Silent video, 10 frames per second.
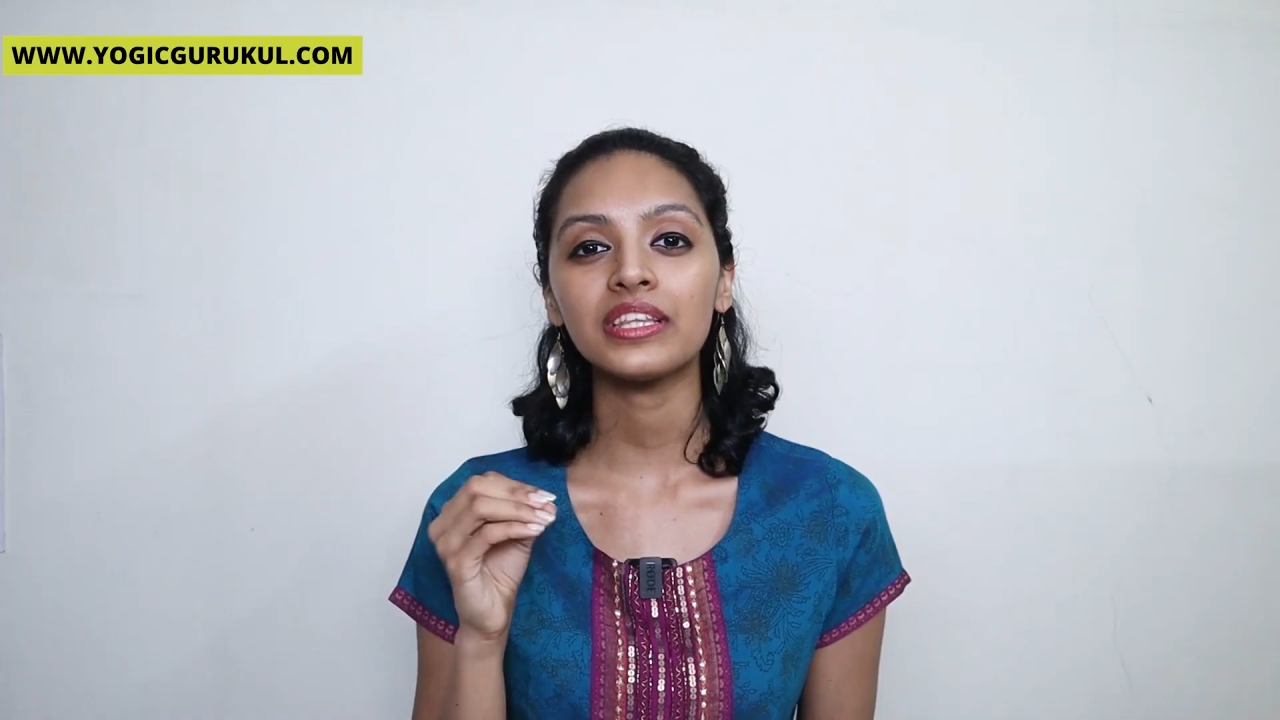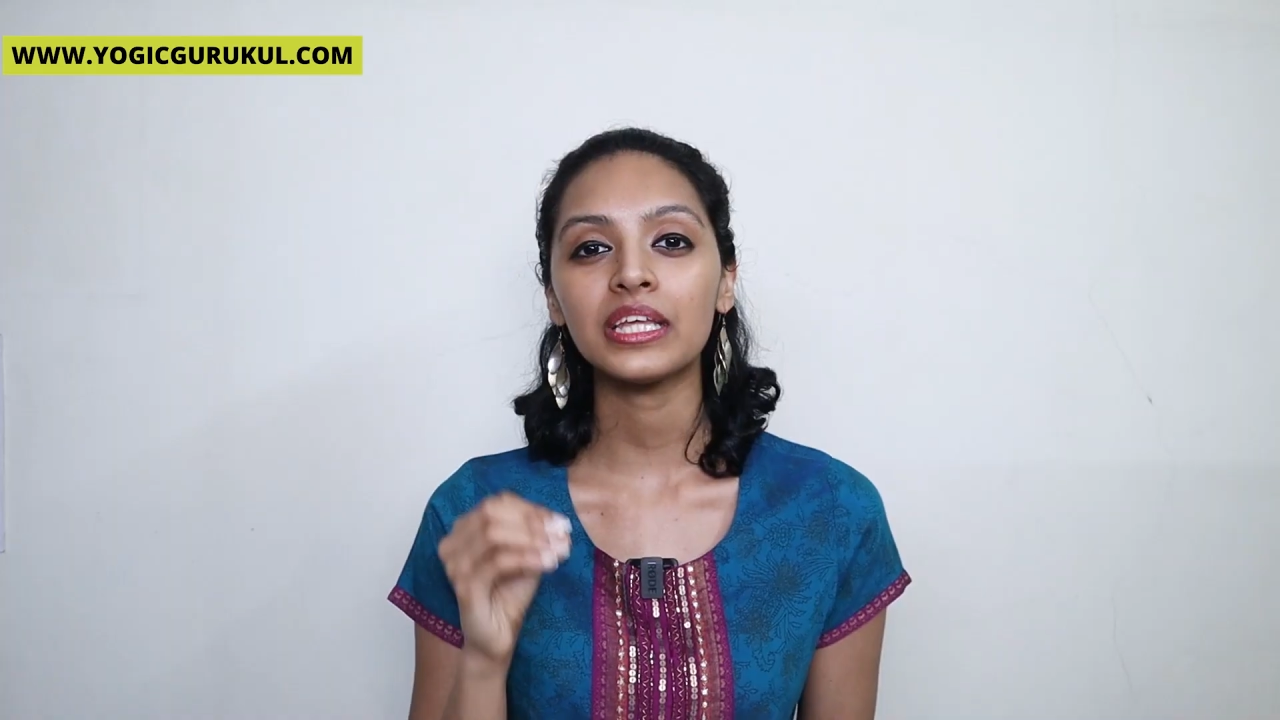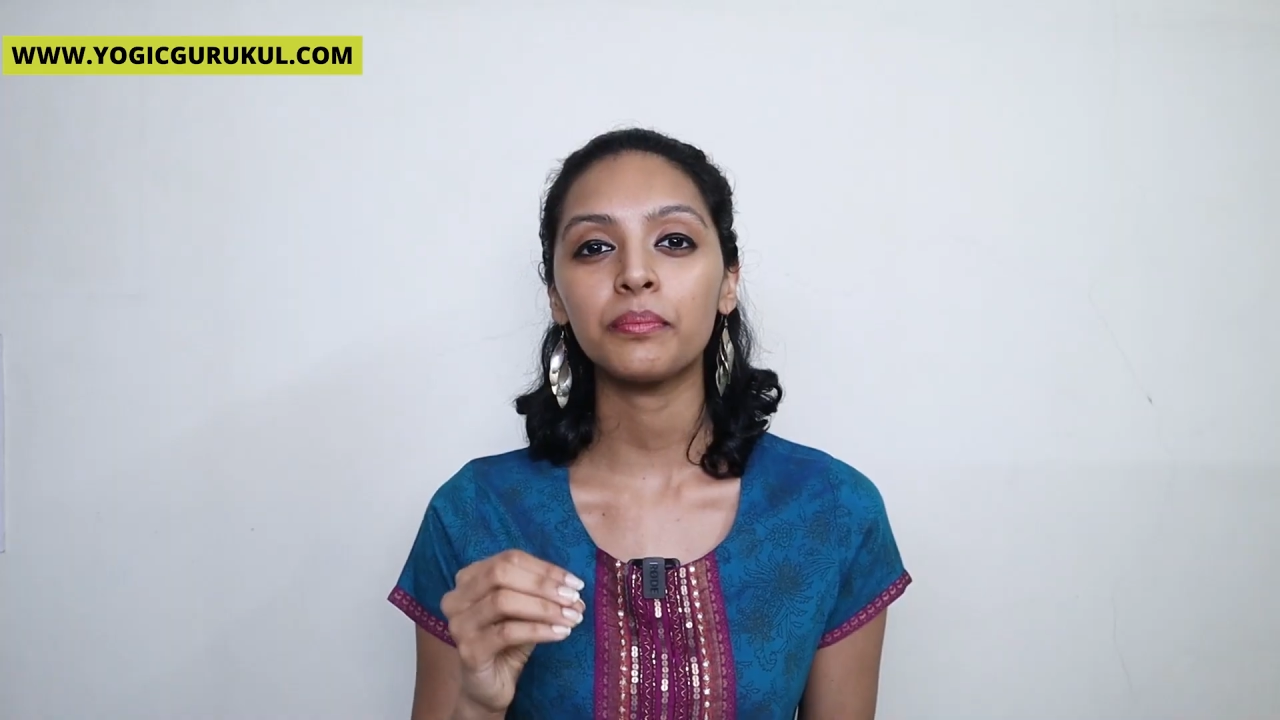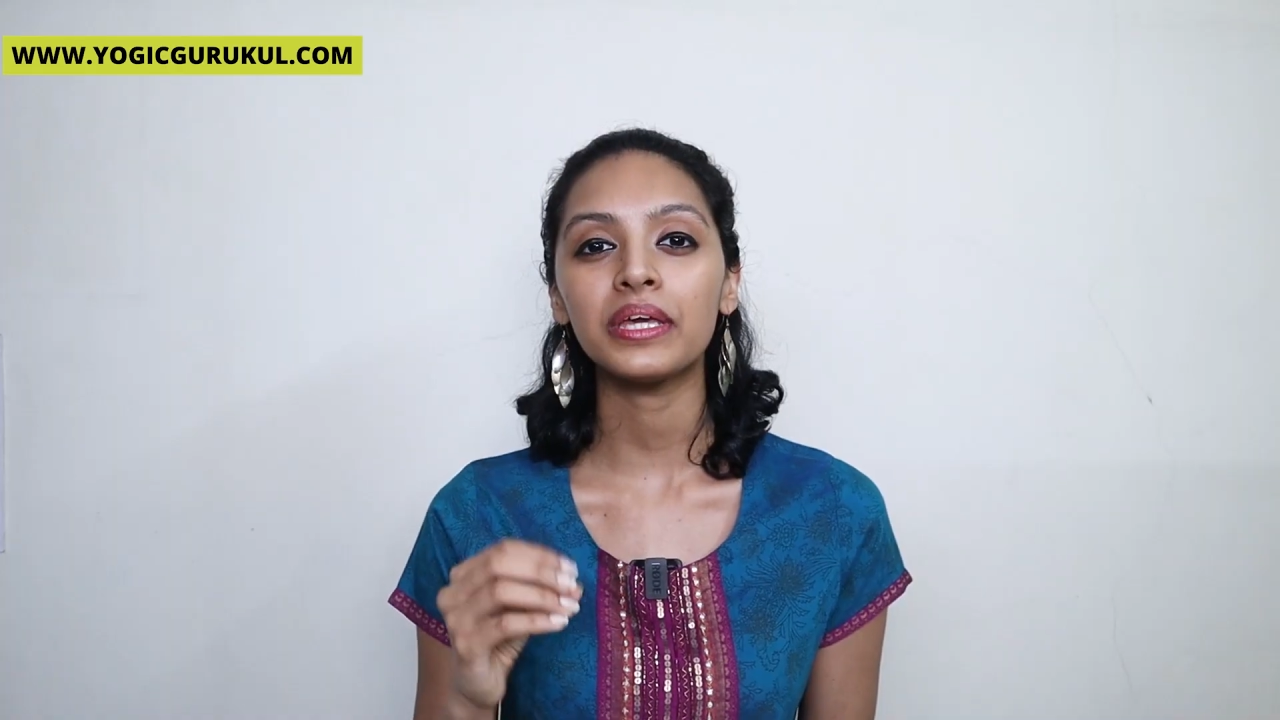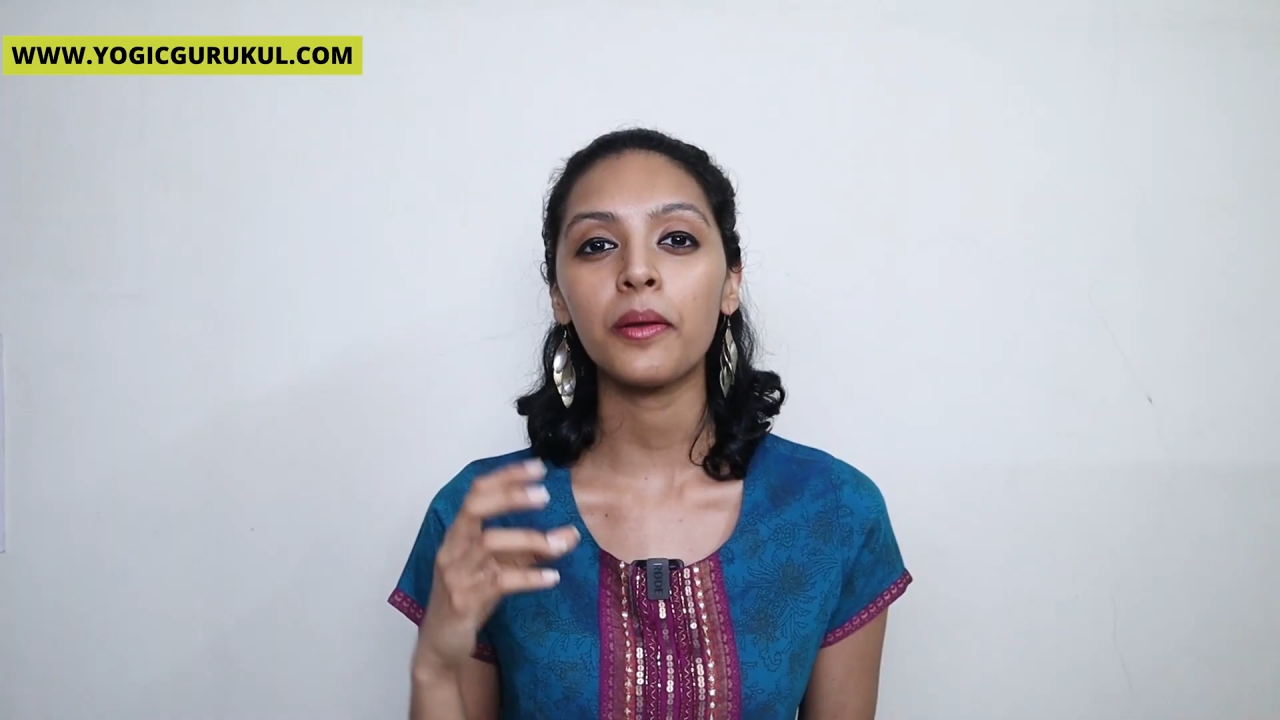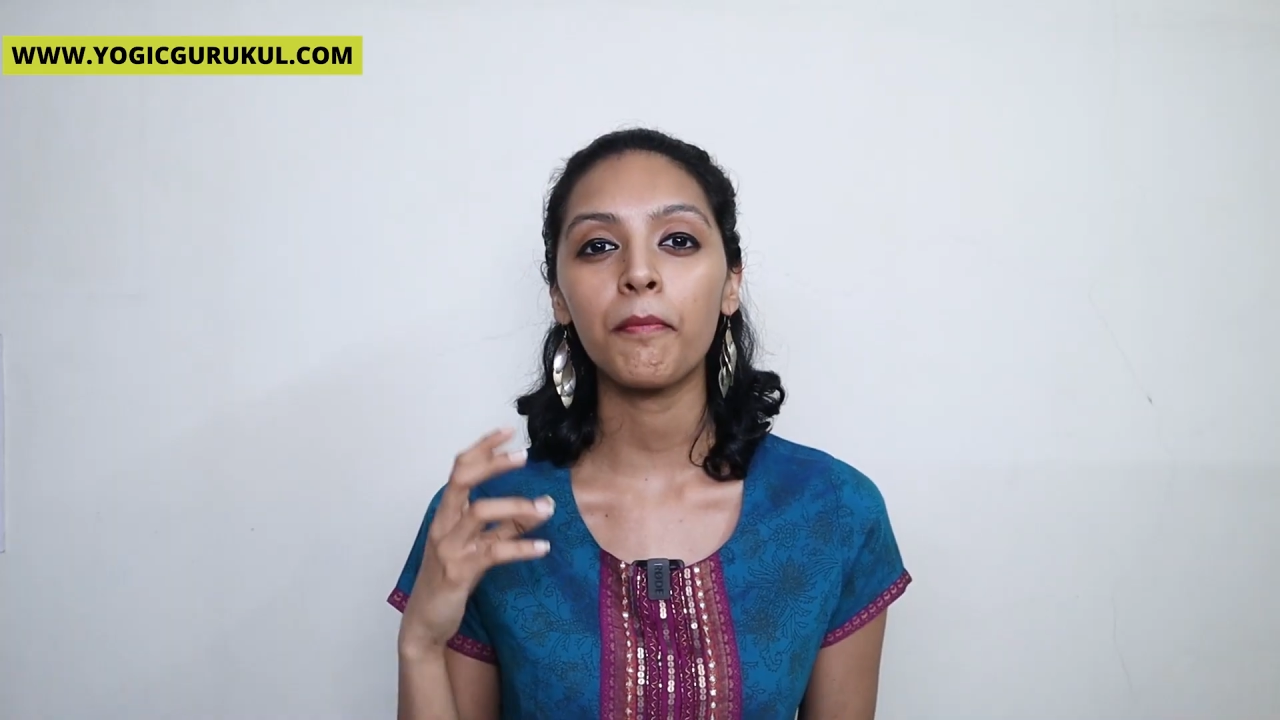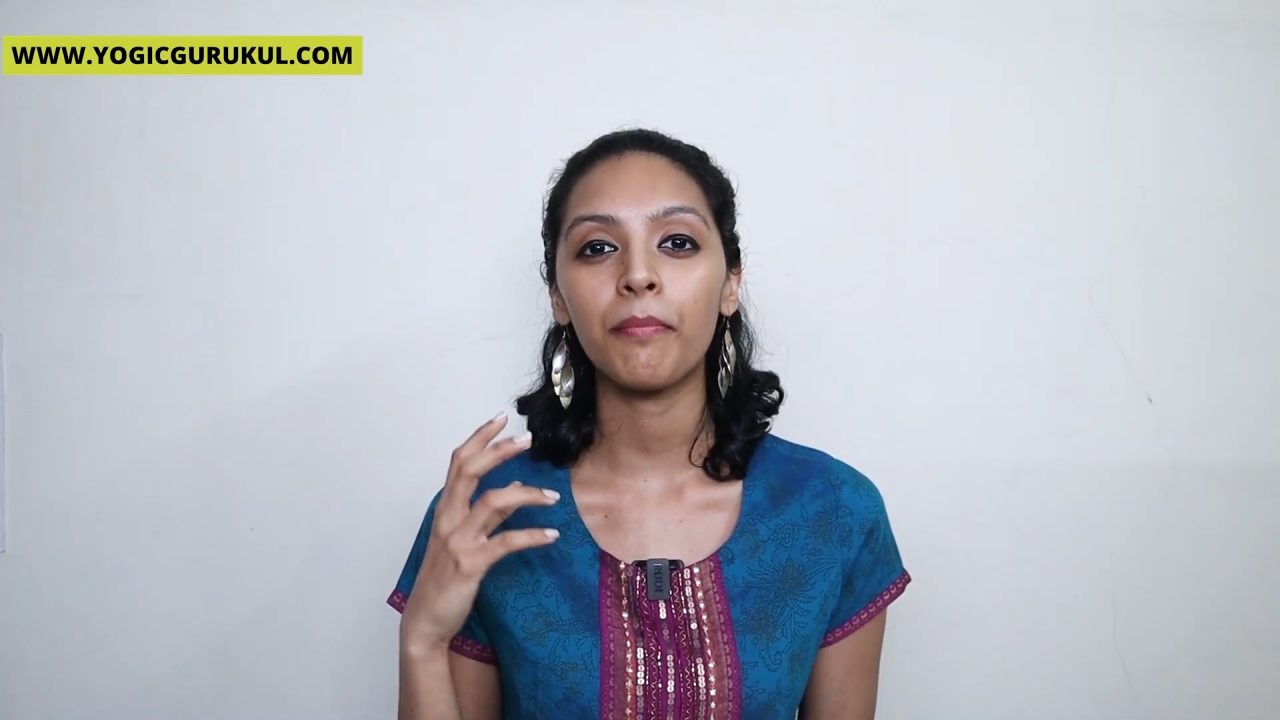are they being